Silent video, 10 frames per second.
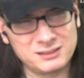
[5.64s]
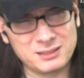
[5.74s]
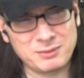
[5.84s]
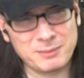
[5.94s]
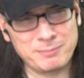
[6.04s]

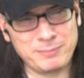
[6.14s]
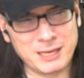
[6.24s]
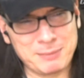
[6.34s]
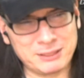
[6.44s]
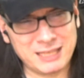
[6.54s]
Something
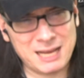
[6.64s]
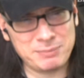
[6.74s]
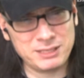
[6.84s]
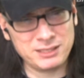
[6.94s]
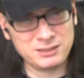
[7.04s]
big about to
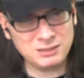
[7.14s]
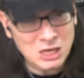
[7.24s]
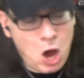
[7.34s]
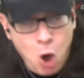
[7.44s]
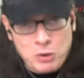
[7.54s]
happen here.
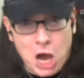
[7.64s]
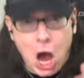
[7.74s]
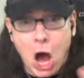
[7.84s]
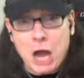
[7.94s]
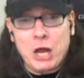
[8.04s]
Oh,
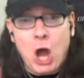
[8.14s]
God!